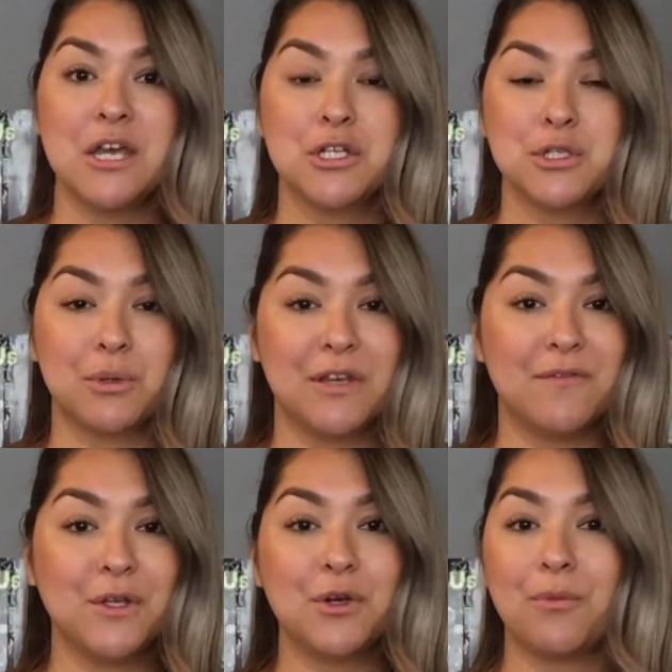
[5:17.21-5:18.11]
So if
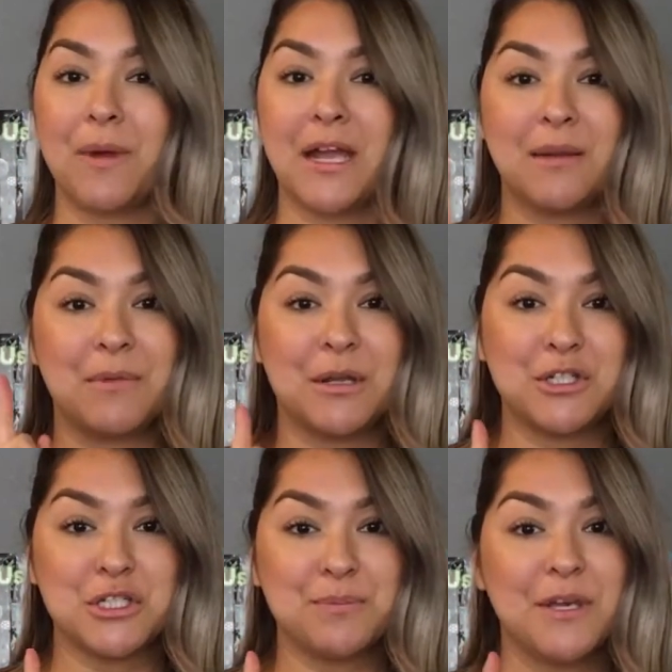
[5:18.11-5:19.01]
you don't mind, I'm gonna
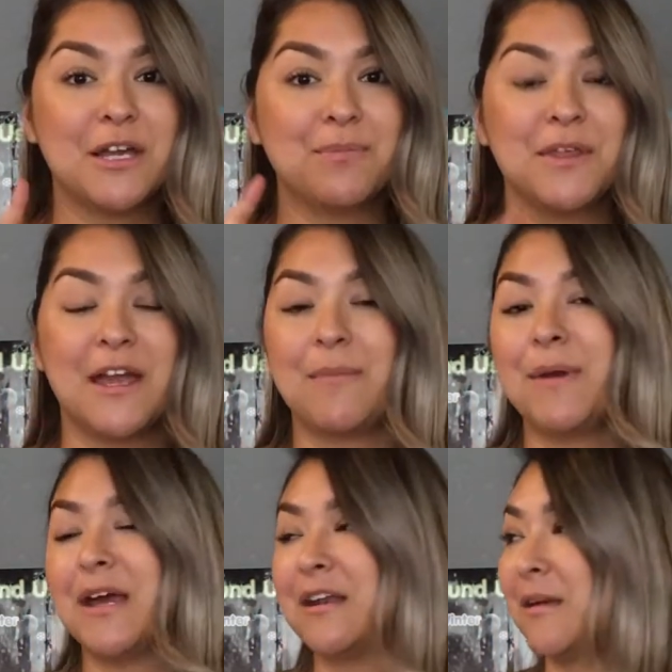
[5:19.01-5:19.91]
just pick up the
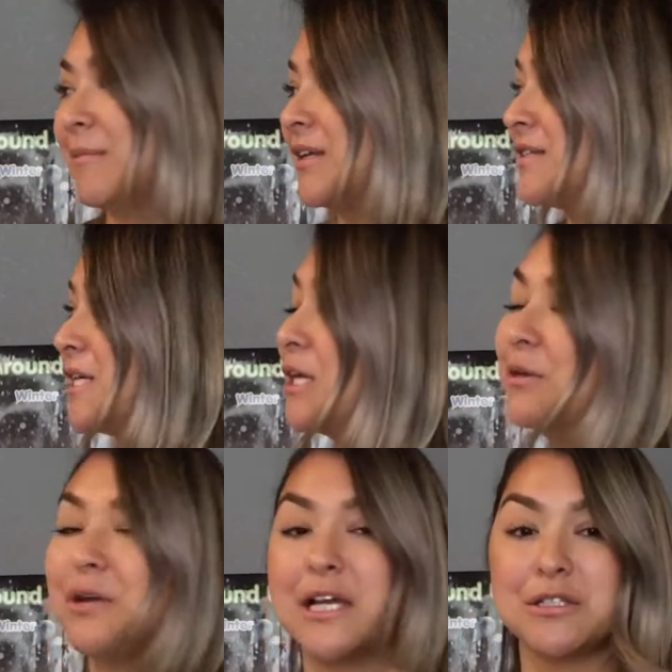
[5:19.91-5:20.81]
iPad and I'm gonna take you
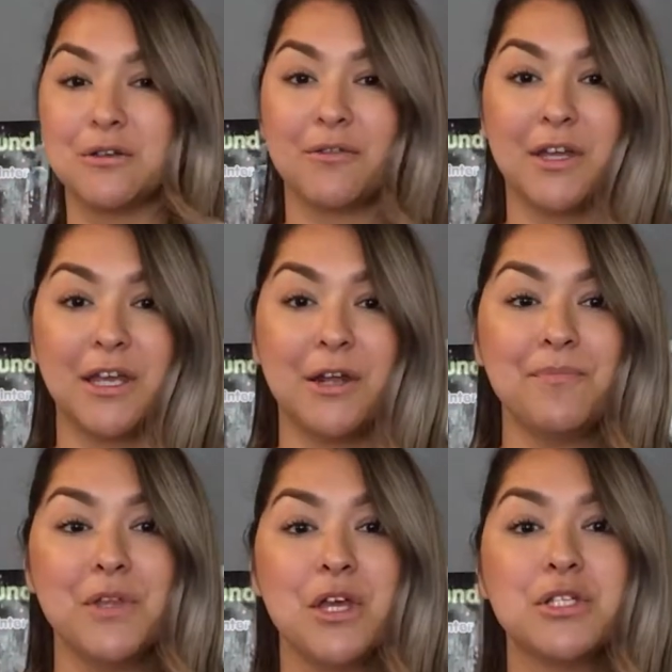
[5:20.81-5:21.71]
guys over here
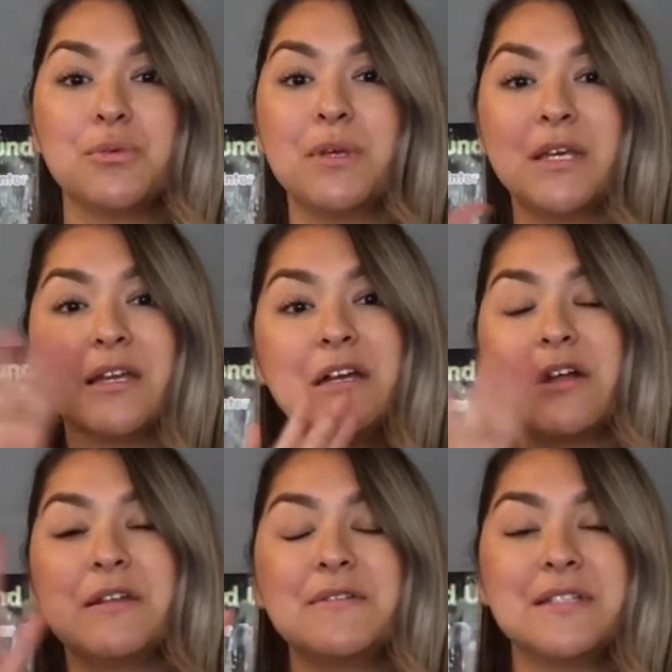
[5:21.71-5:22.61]
so we can kind
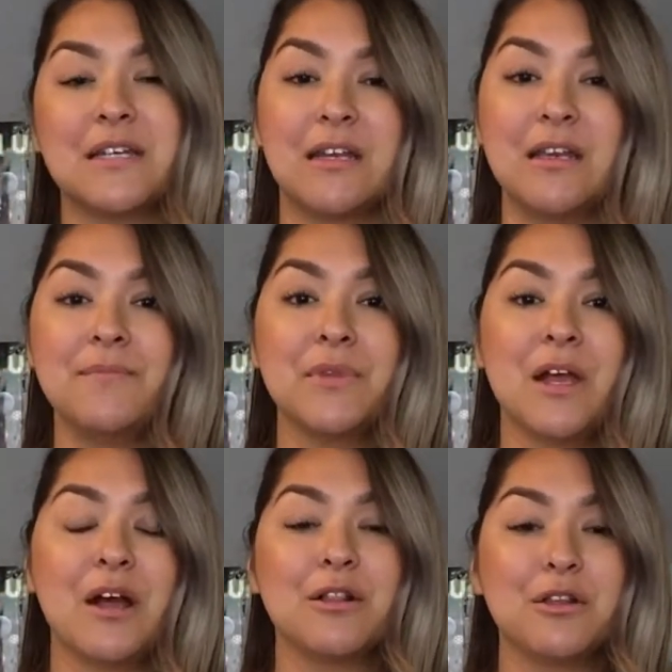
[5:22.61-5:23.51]
of study
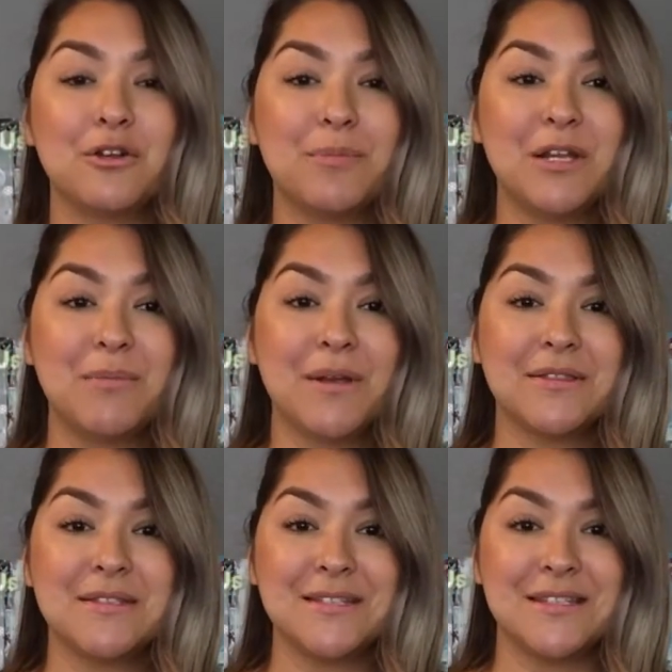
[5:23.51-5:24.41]
a little bit about the
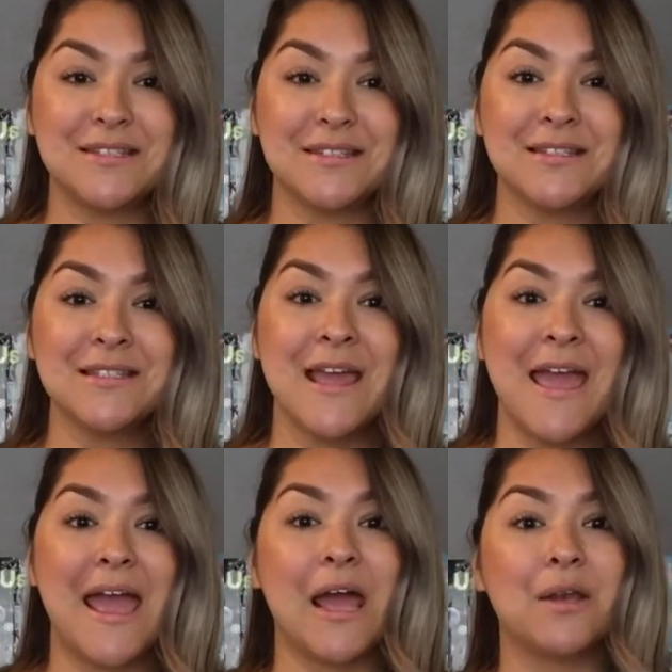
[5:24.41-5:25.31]
seasons
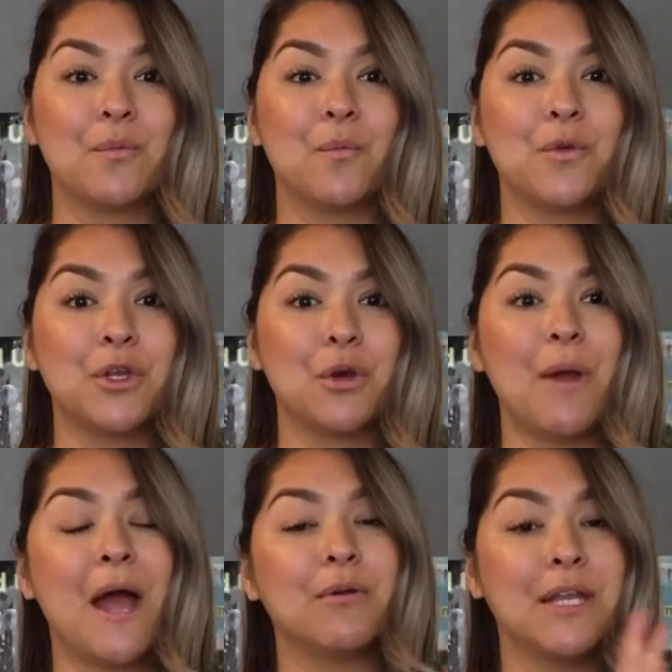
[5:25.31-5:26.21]
and
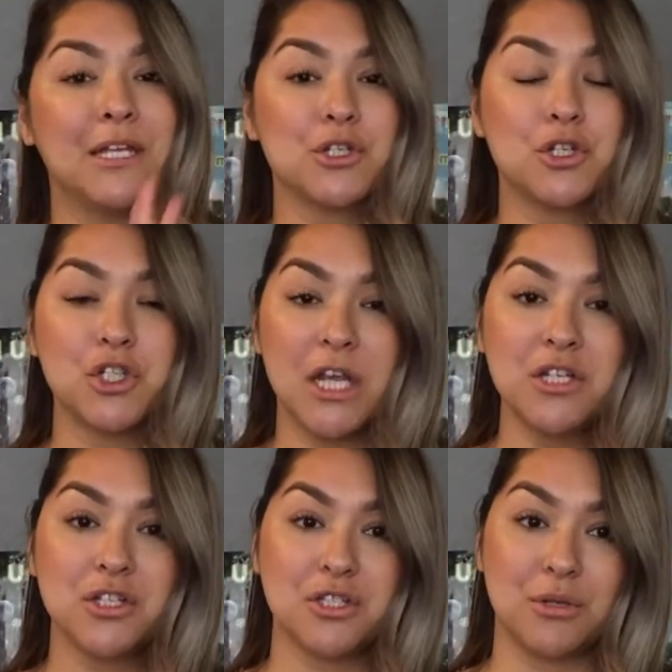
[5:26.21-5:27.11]
how nature
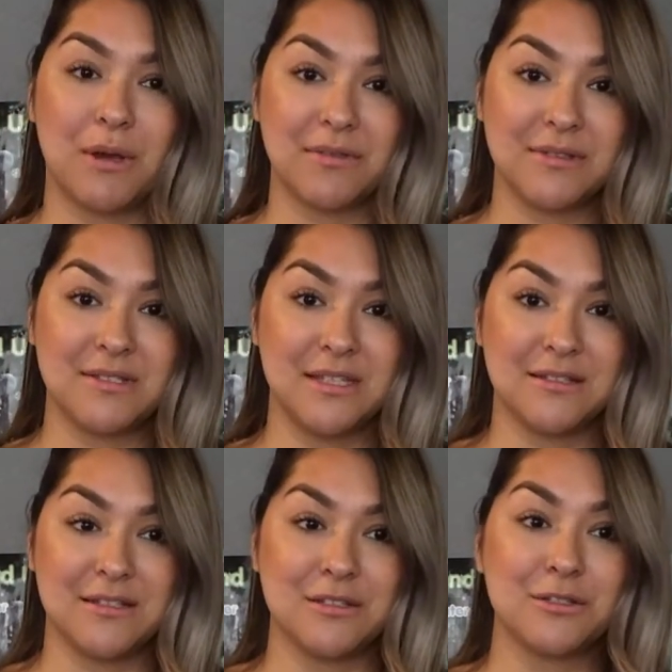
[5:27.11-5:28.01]
changes throughout the
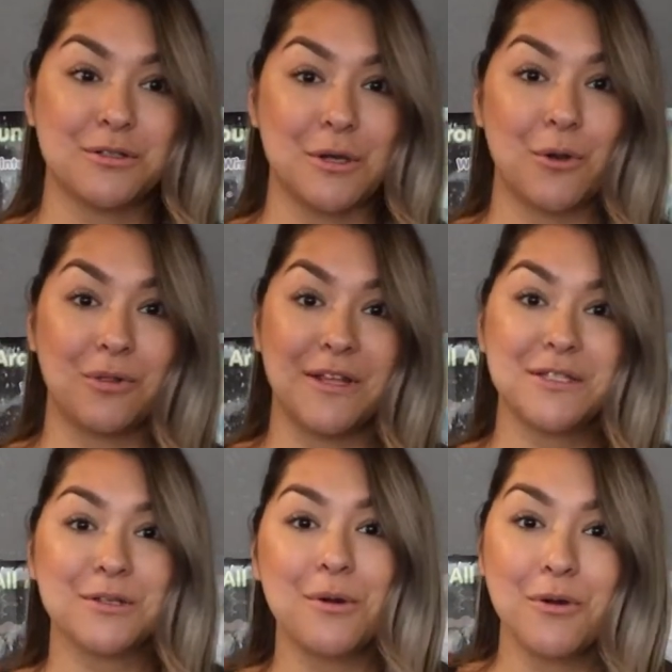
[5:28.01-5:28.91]
seasons. So let's
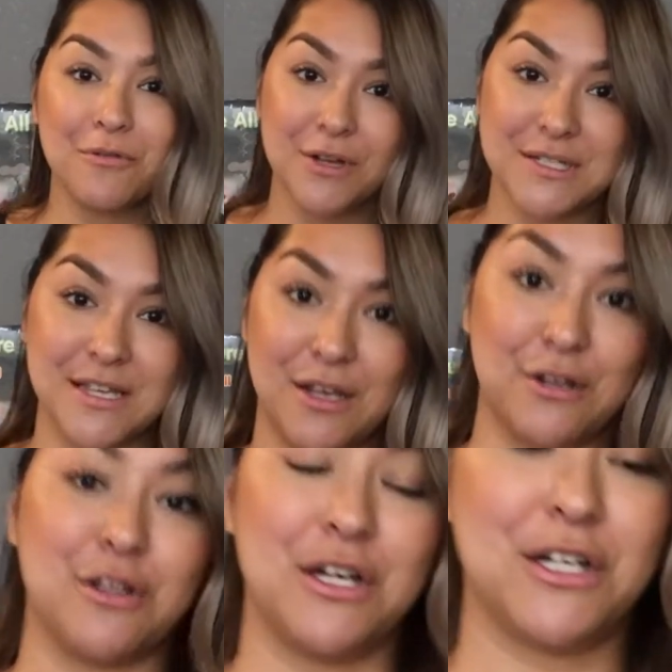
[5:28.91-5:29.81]
go over and take a
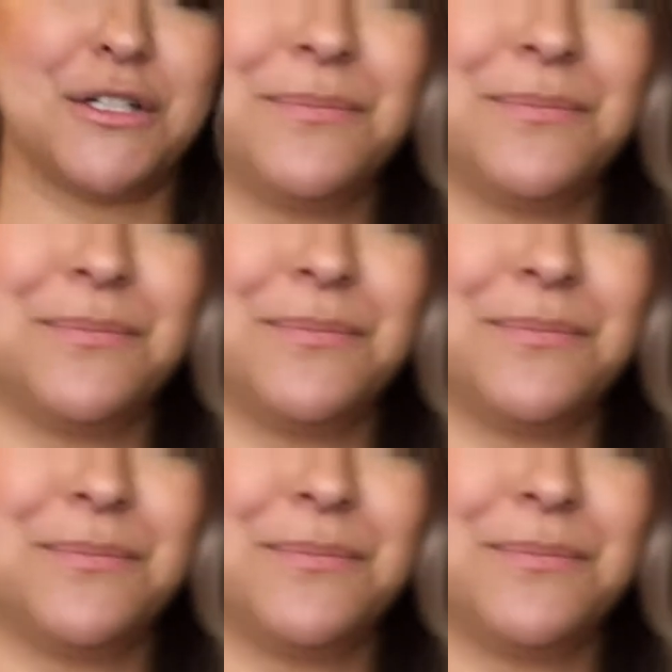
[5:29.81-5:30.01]
look.